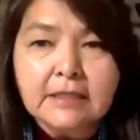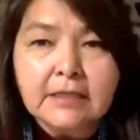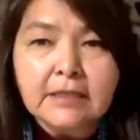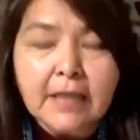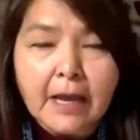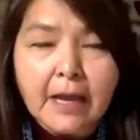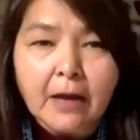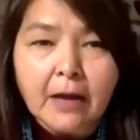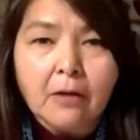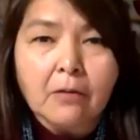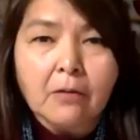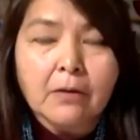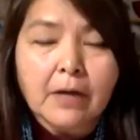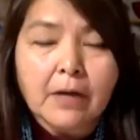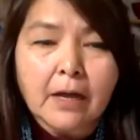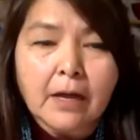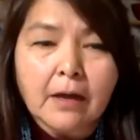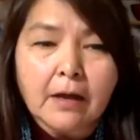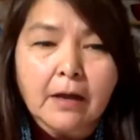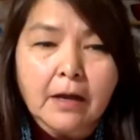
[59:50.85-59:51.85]
now,
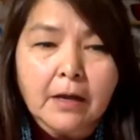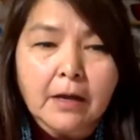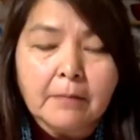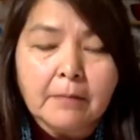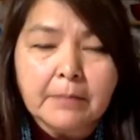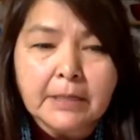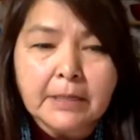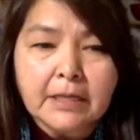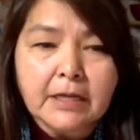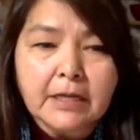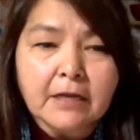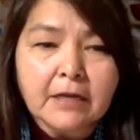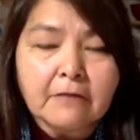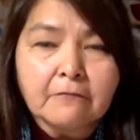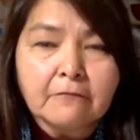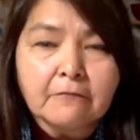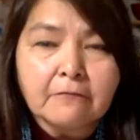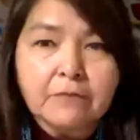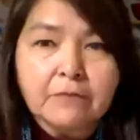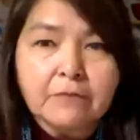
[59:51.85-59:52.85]
beginning
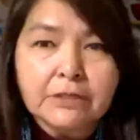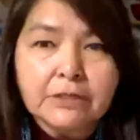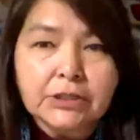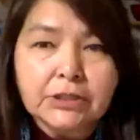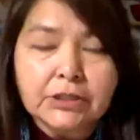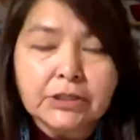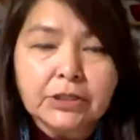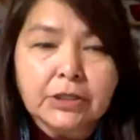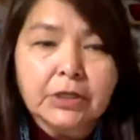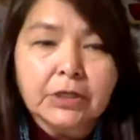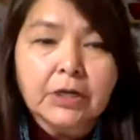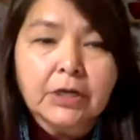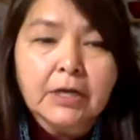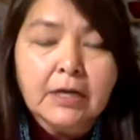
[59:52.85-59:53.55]
of winter,